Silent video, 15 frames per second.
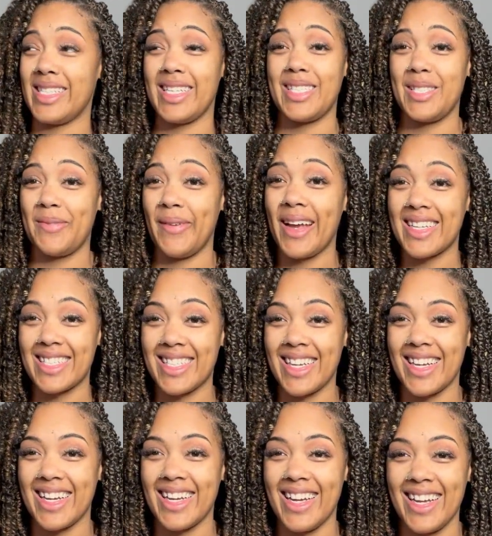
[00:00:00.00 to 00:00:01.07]

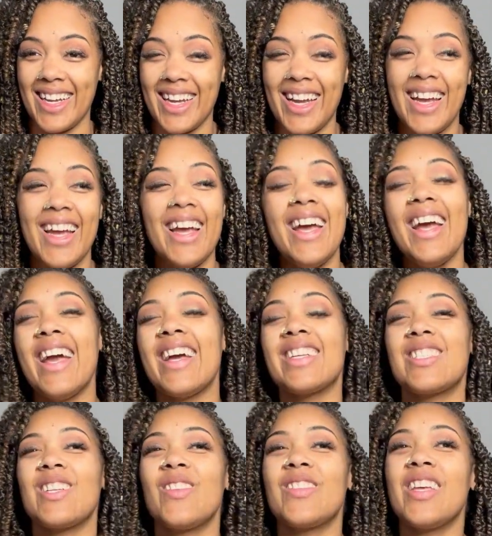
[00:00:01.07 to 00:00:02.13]
expecting.
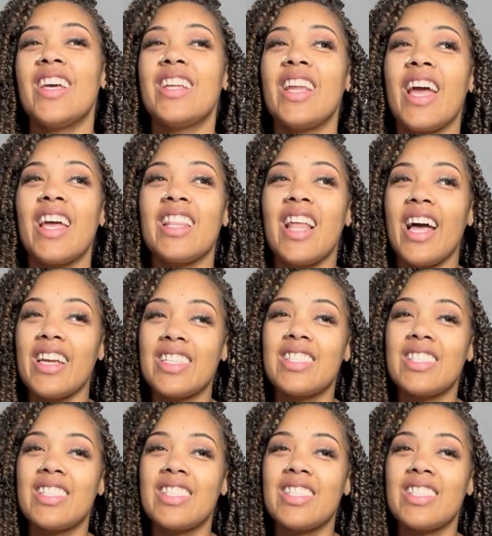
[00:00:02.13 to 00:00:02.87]
and so then they like